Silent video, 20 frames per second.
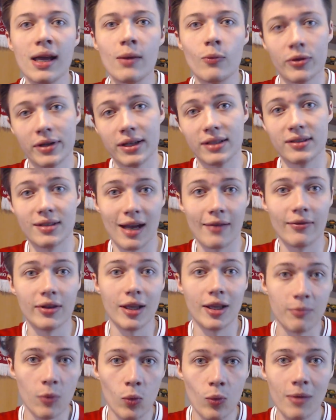wanting to have a
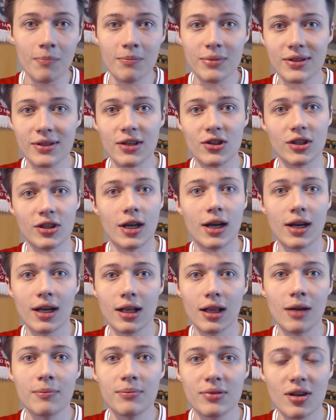number one position at a
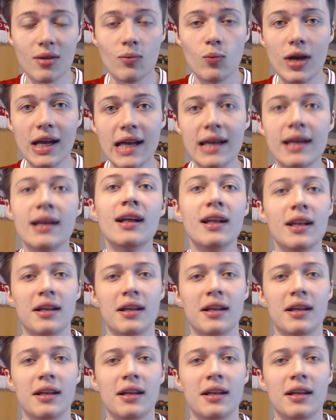club somewhere.